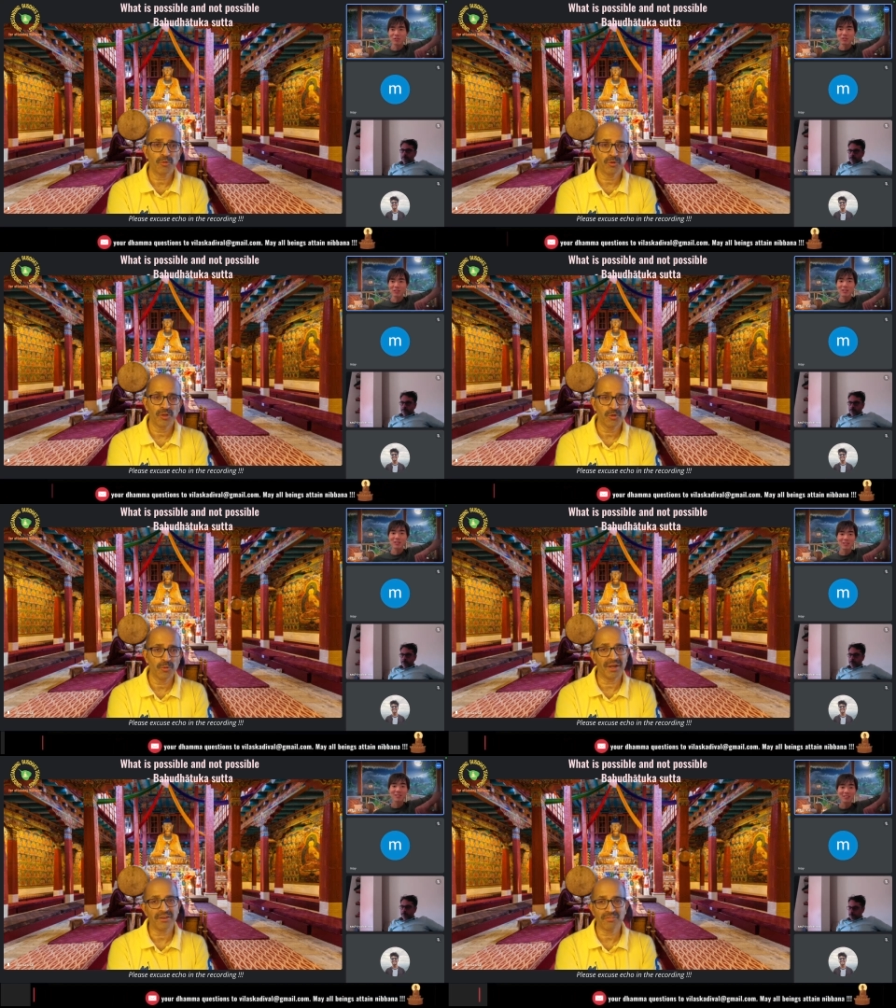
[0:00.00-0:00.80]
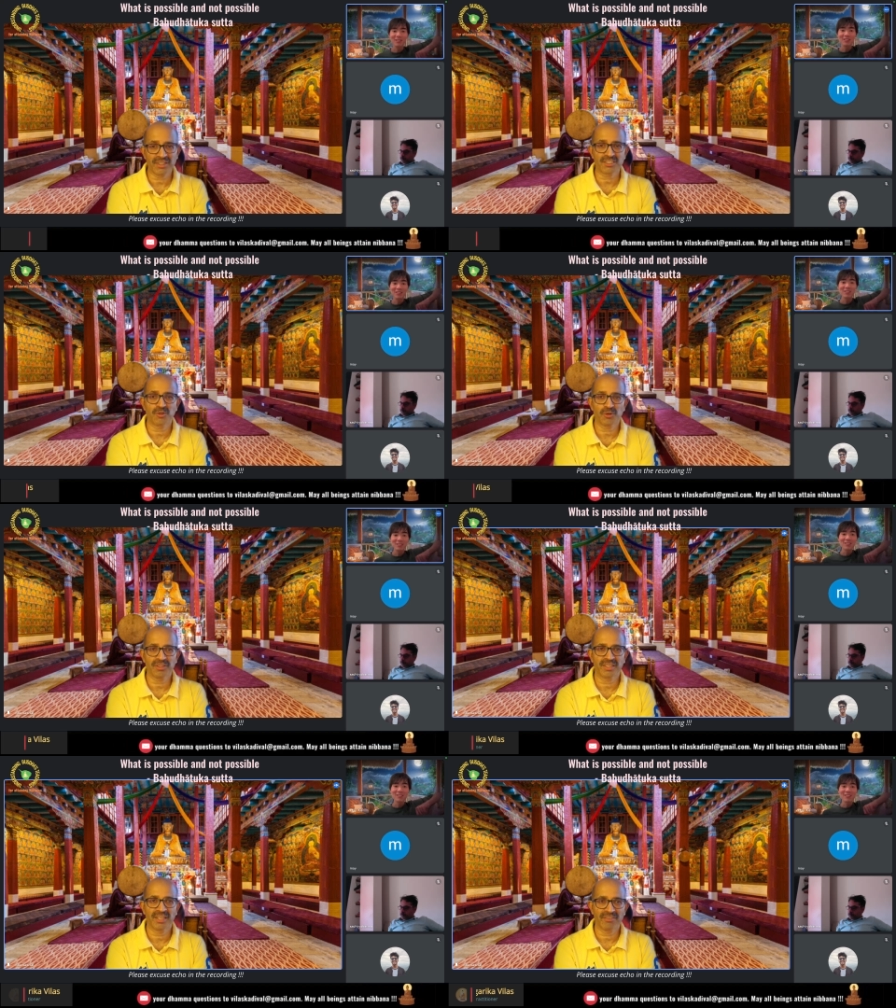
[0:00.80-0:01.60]
you better first go to
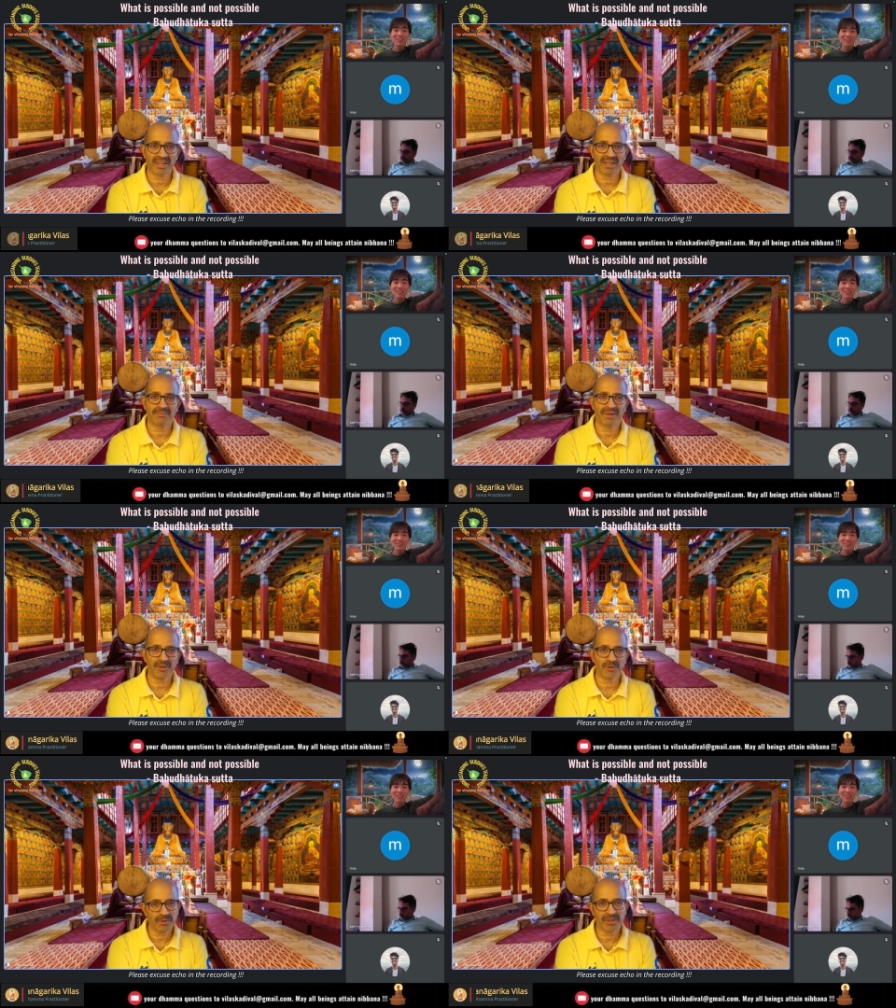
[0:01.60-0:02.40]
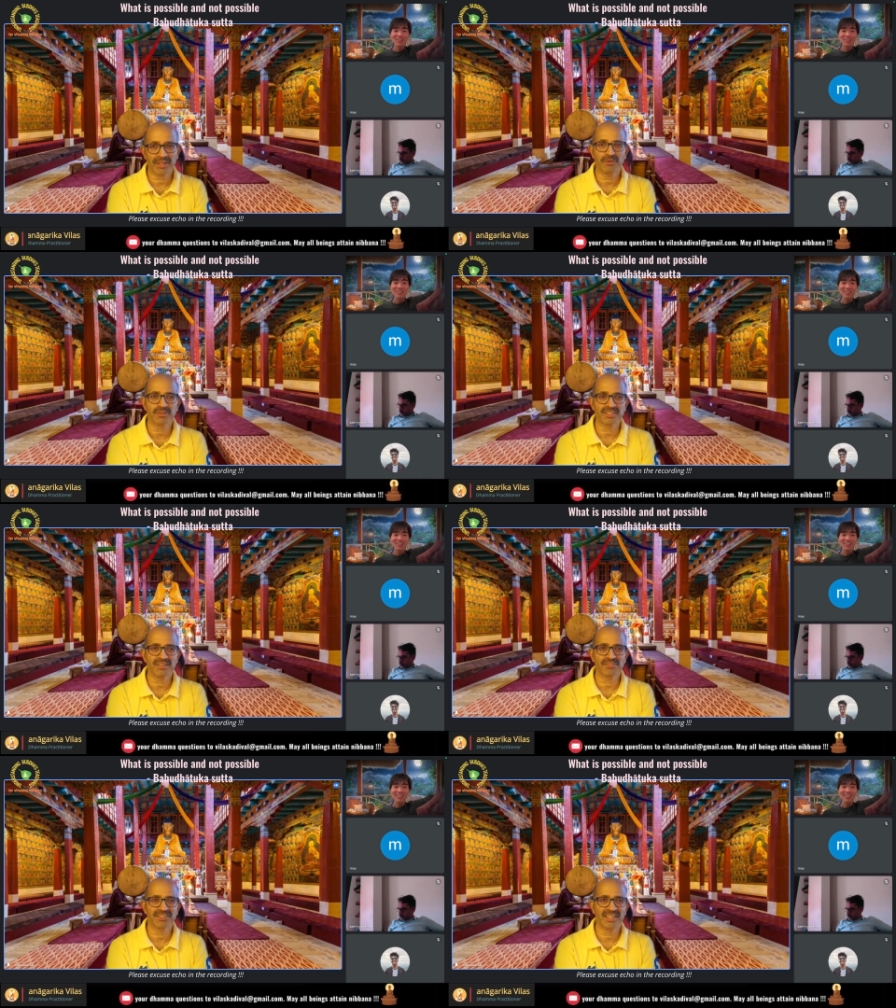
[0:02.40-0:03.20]
the deva realm, and you can
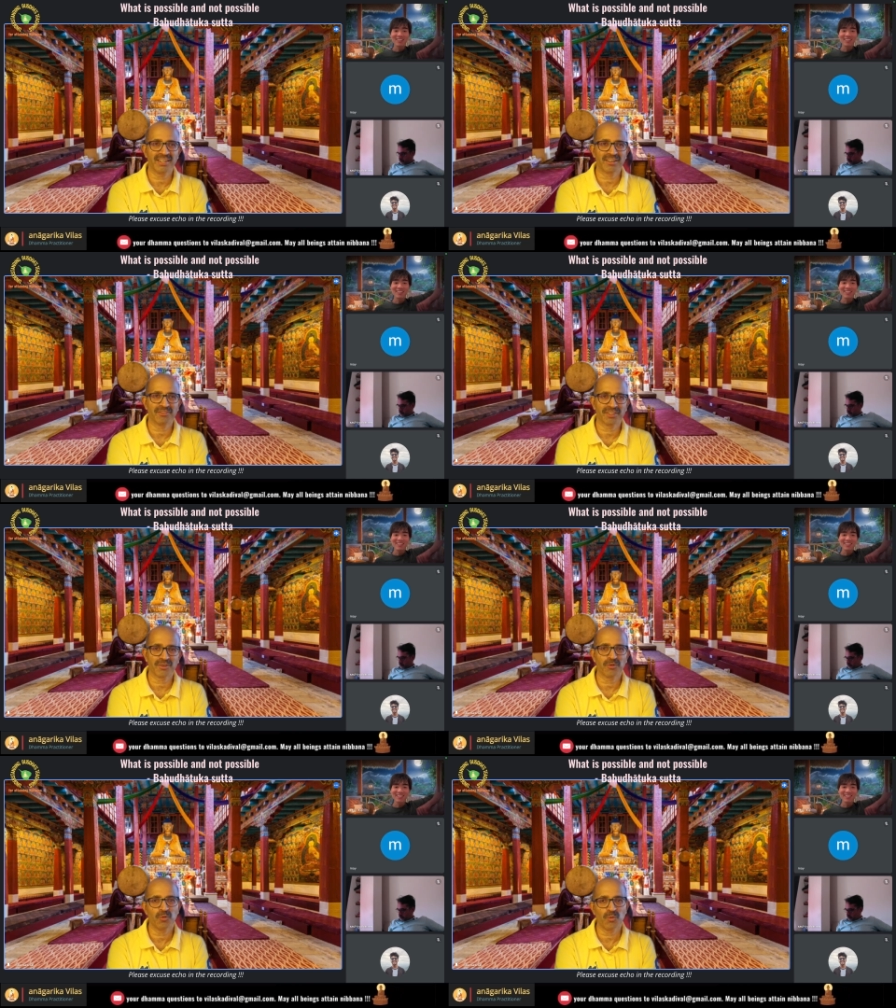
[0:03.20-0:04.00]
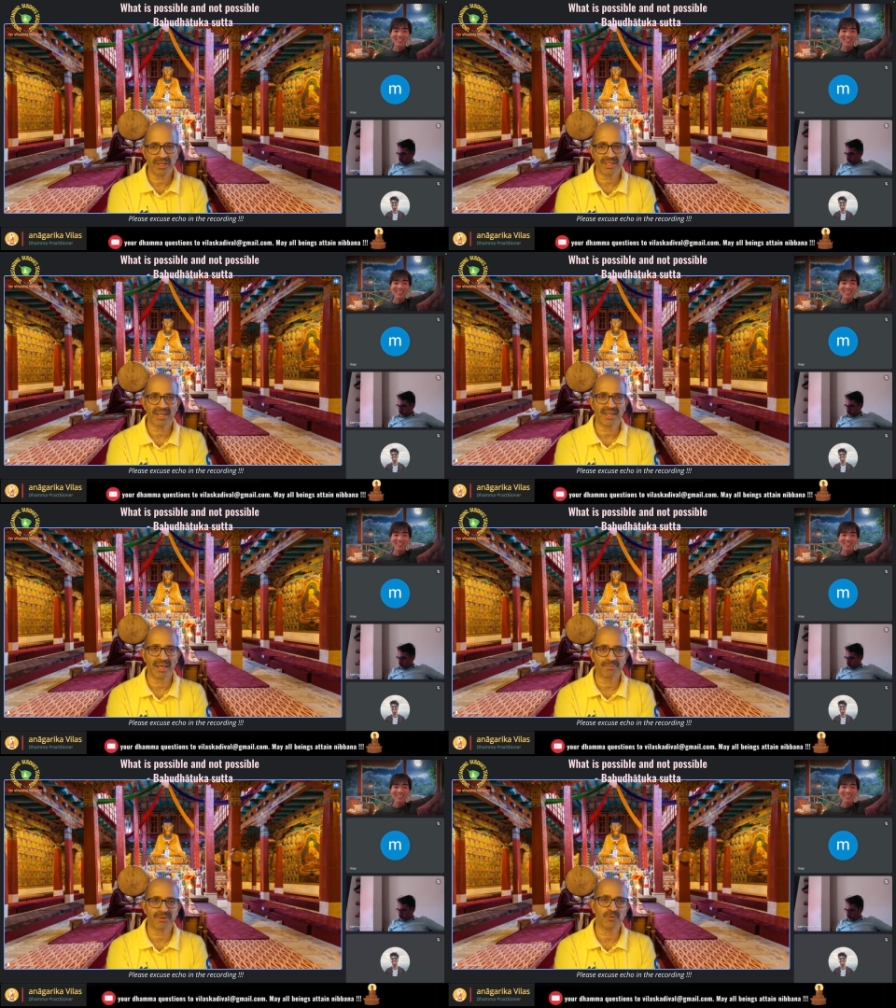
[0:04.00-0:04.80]
yourself see it, whether who it can
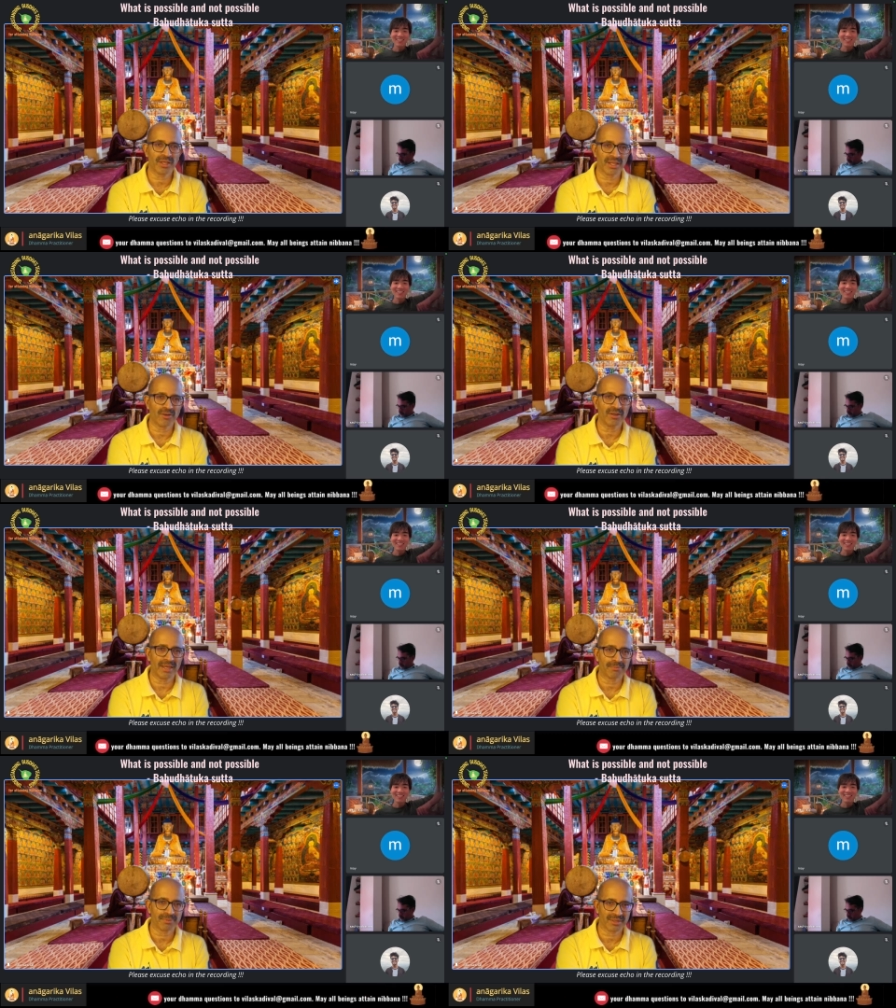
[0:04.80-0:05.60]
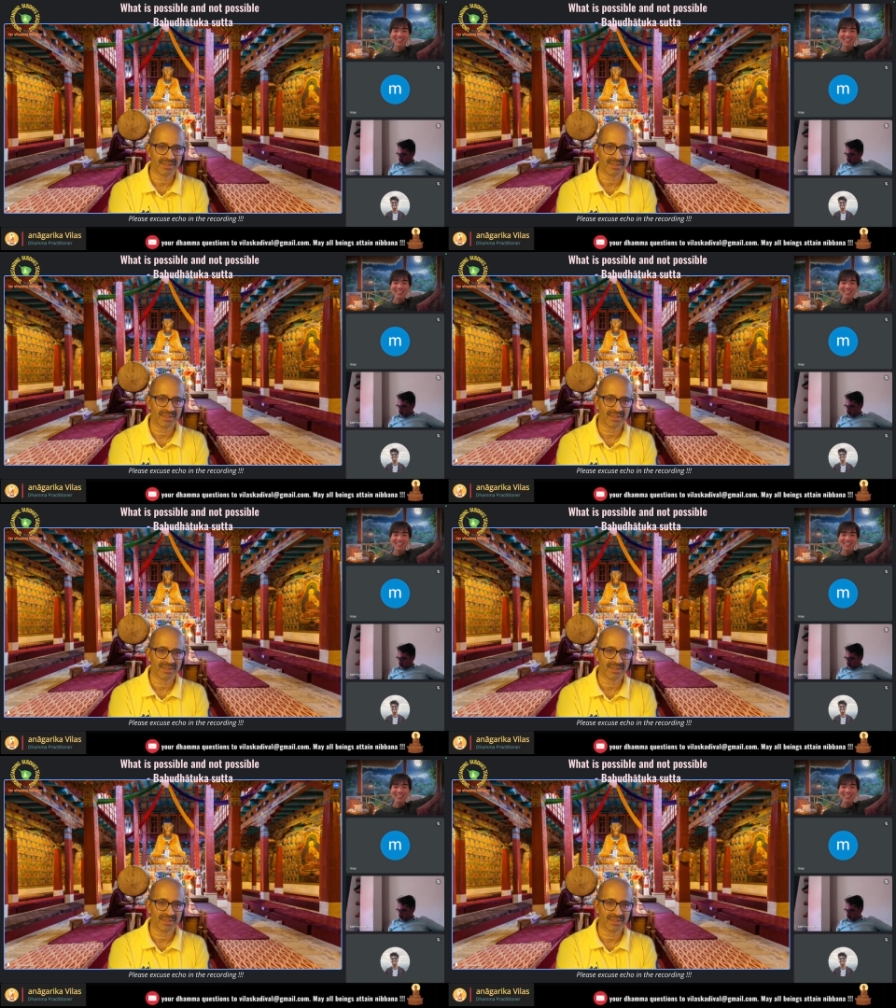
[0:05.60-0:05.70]
happen, who cannot happen.